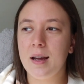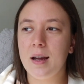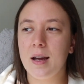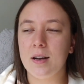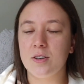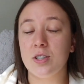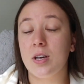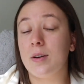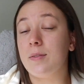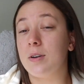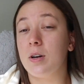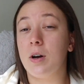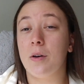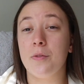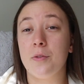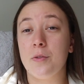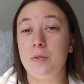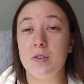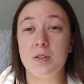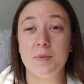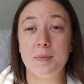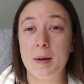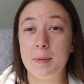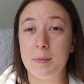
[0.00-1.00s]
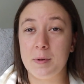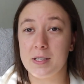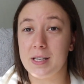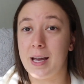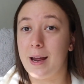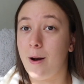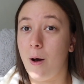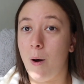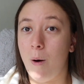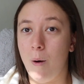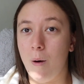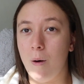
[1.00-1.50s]
Actually, I haven't gone through these papers
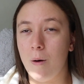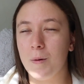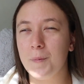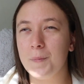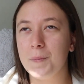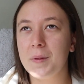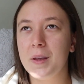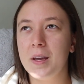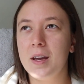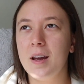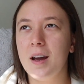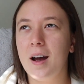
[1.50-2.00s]
at all.